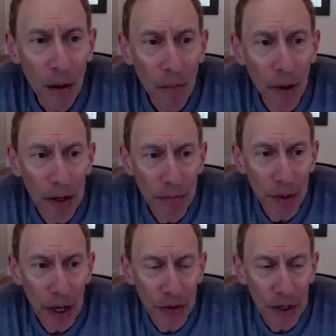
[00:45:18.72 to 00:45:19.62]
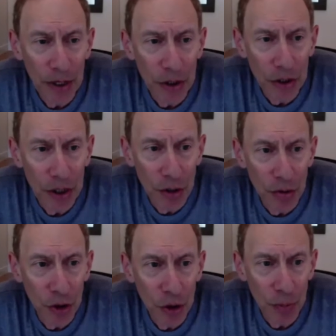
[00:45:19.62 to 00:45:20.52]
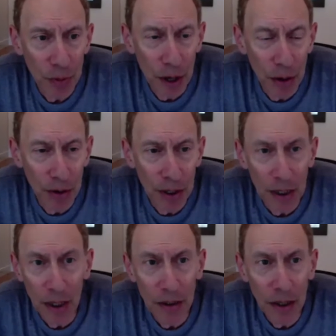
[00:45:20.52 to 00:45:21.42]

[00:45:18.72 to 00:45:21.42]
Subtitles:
But I think it's the interdisciplinarity